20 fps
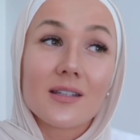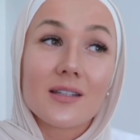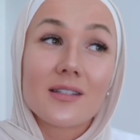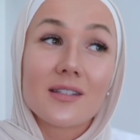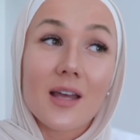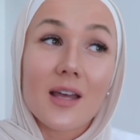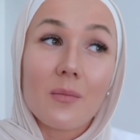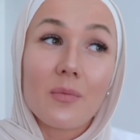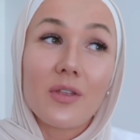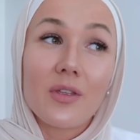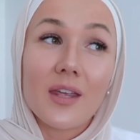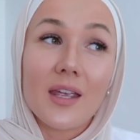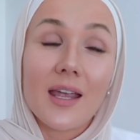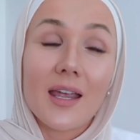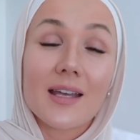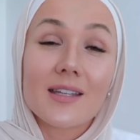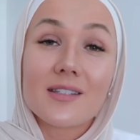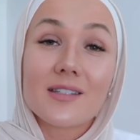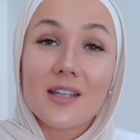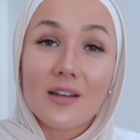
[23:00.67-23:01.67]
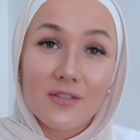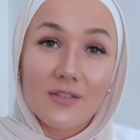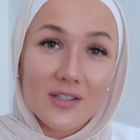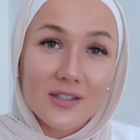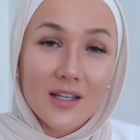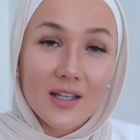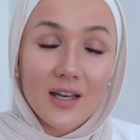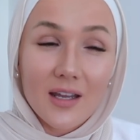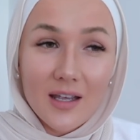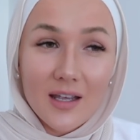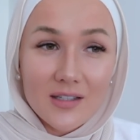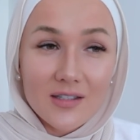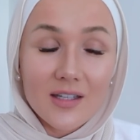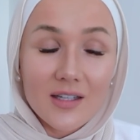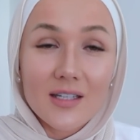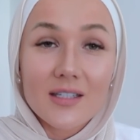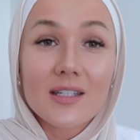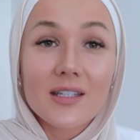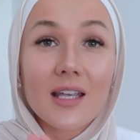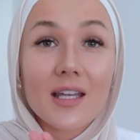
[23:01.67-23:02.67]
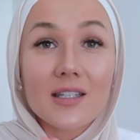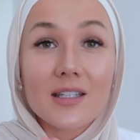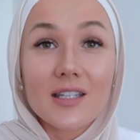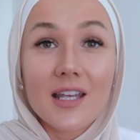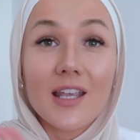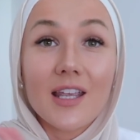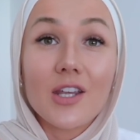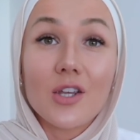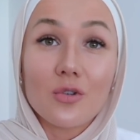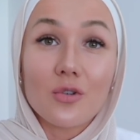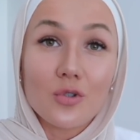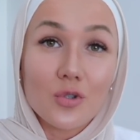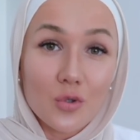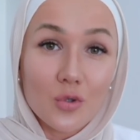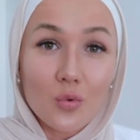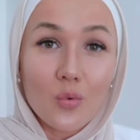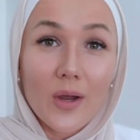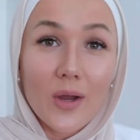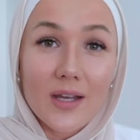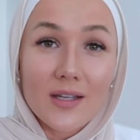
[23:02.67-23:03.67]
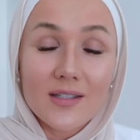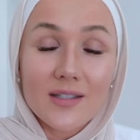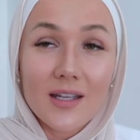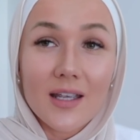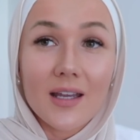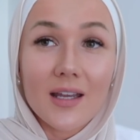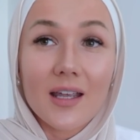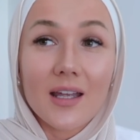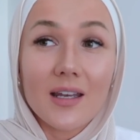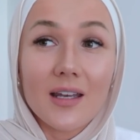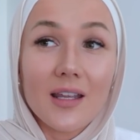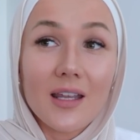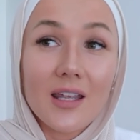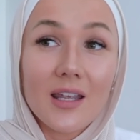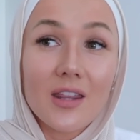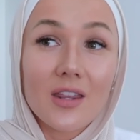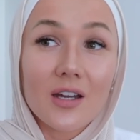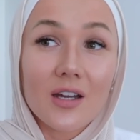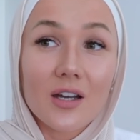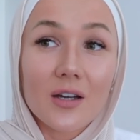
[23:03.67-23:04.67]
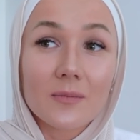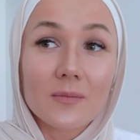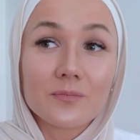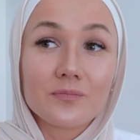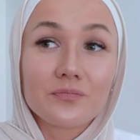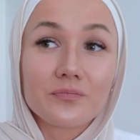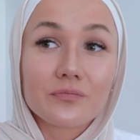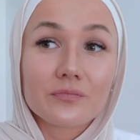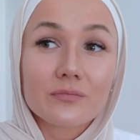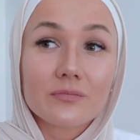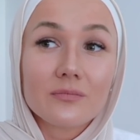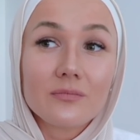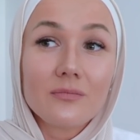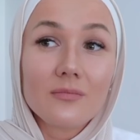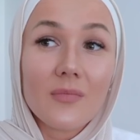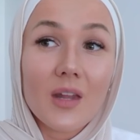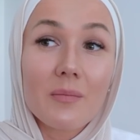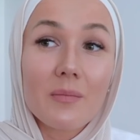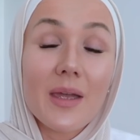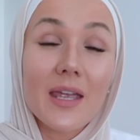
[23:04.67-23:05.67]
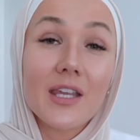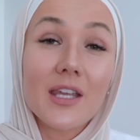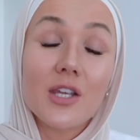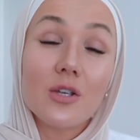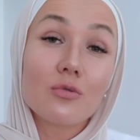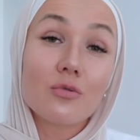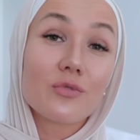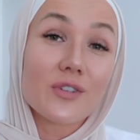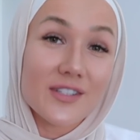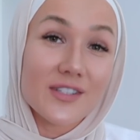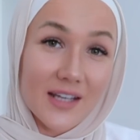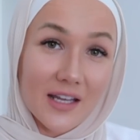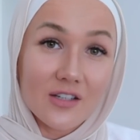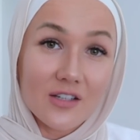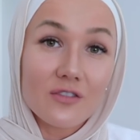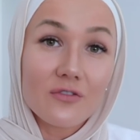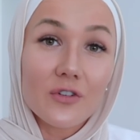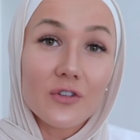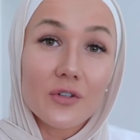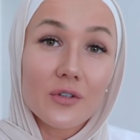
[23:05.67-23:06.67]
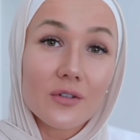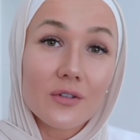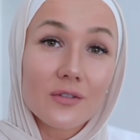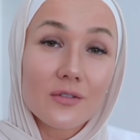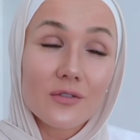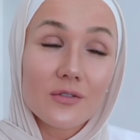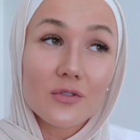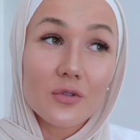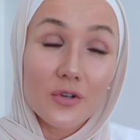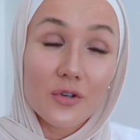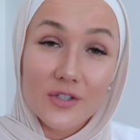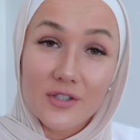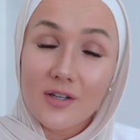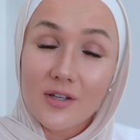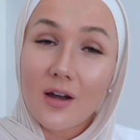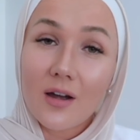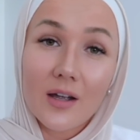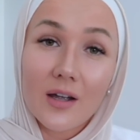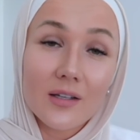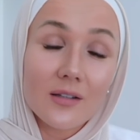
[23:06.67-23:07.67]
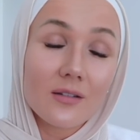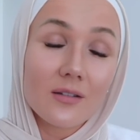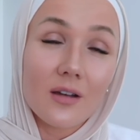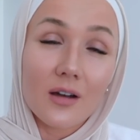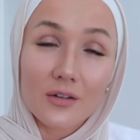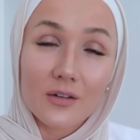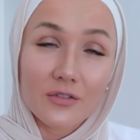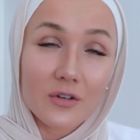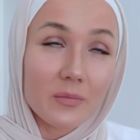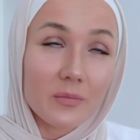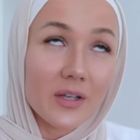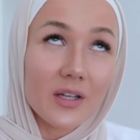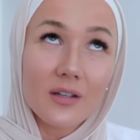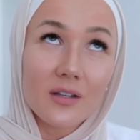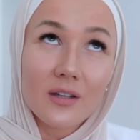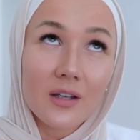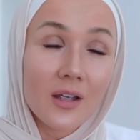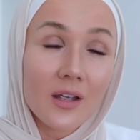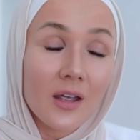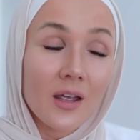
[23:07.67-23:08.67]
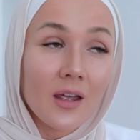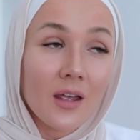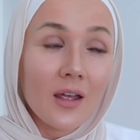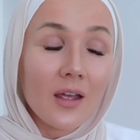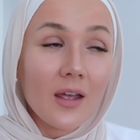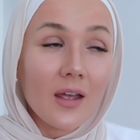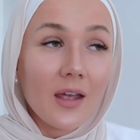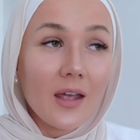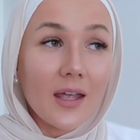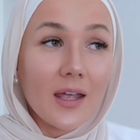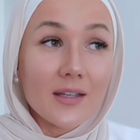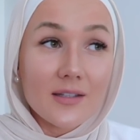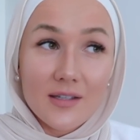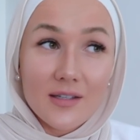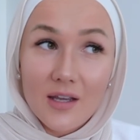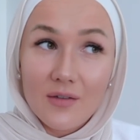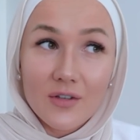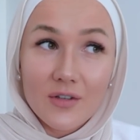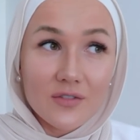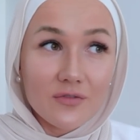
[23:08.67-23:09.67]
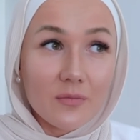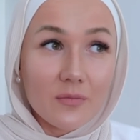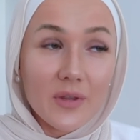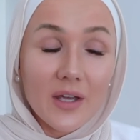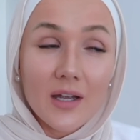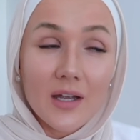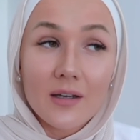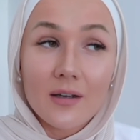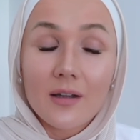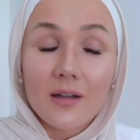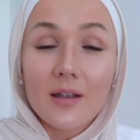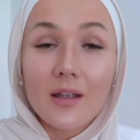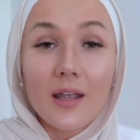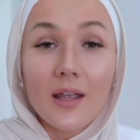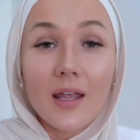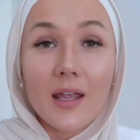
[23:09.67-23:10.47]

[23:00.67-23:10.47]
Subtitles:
something as devastating as this can take you two ways. It can either make you resentful towards God, God forbid, and save us from that,